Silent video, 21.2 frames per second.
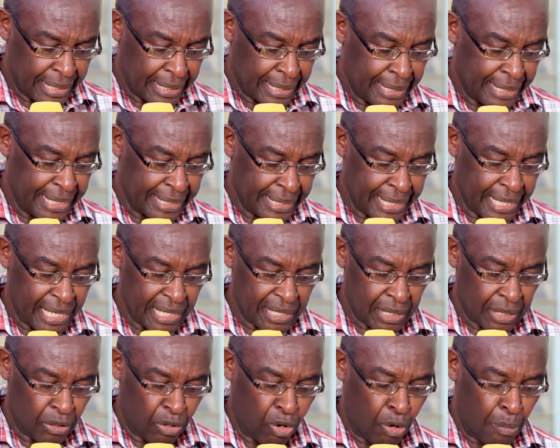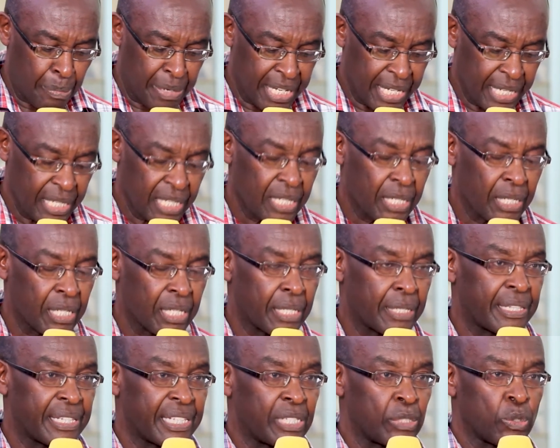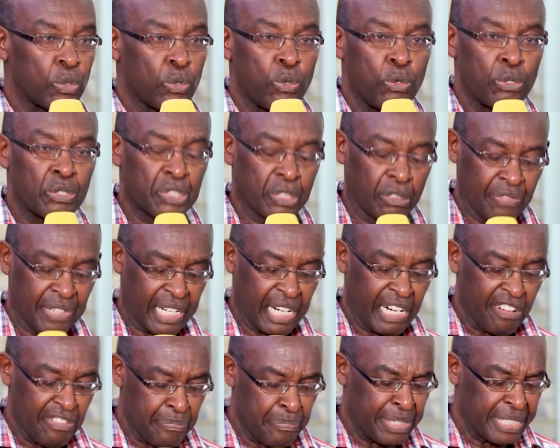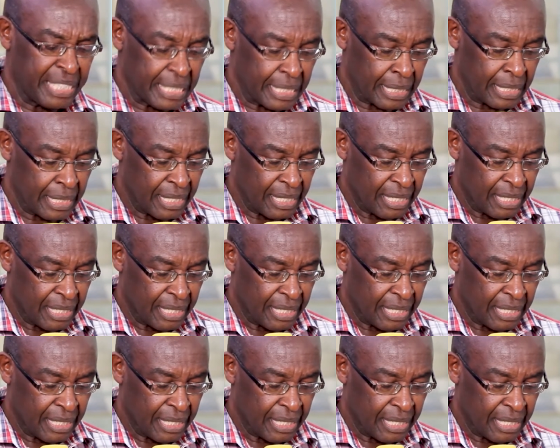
let us obey the rules of the government.